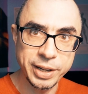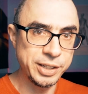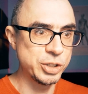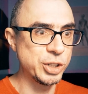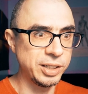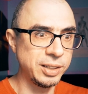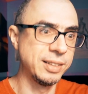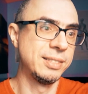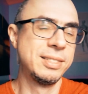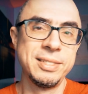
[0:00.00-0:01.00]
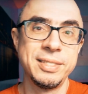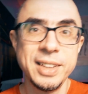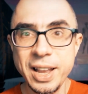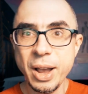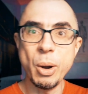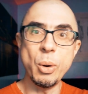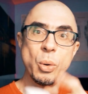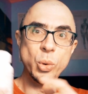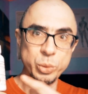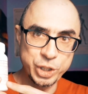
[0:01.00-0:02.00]
original
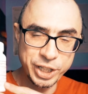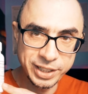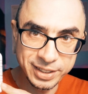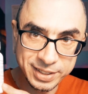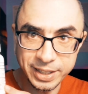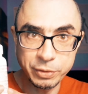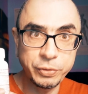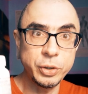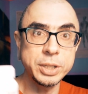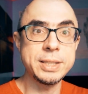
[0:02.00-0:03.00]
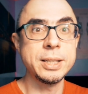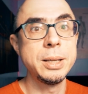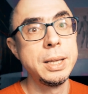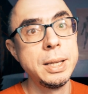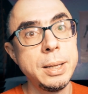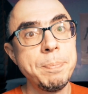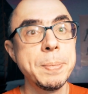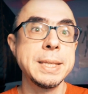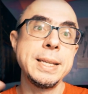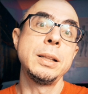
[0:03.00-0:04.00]
OG stuff first,
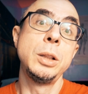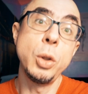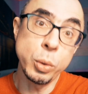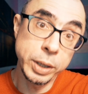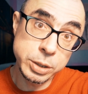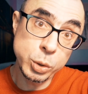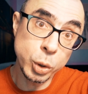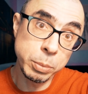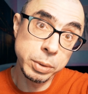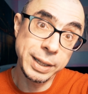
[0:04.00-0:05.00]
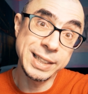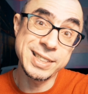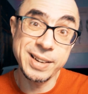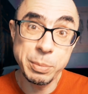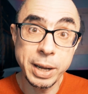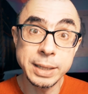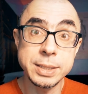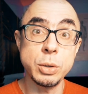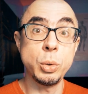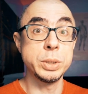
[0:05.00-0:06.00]
then longer term, like 3
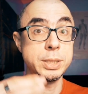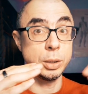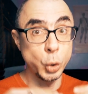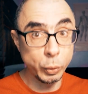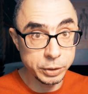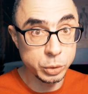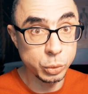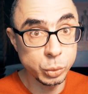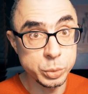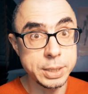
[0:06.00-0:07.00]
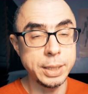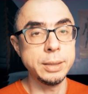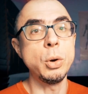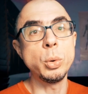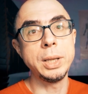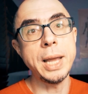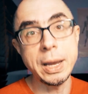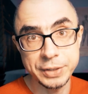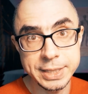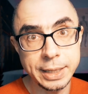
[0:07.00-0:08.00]
months on the lower dose, and only
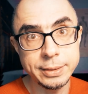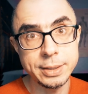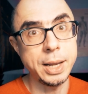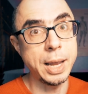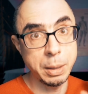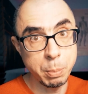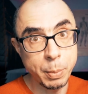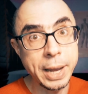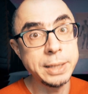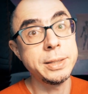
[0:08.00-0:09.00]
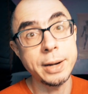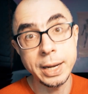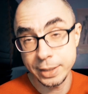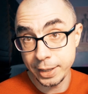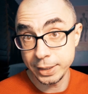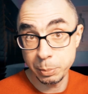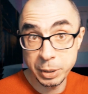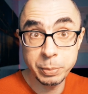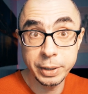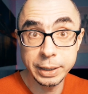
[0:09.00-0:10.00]
after that I might try
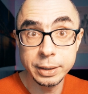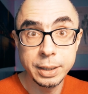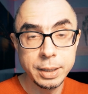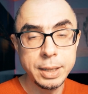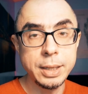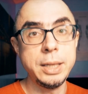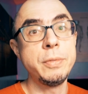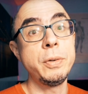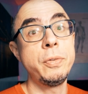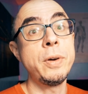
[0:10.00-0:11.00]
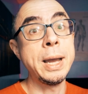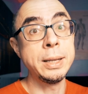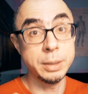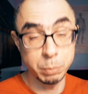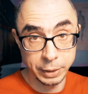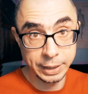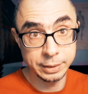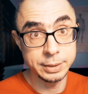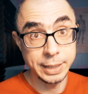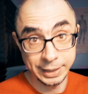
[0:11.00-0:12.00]
dehydroberberine if I find a
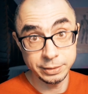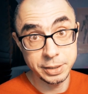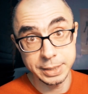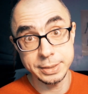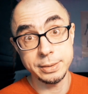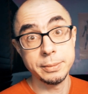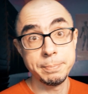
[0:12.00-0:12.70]
brand I can trust.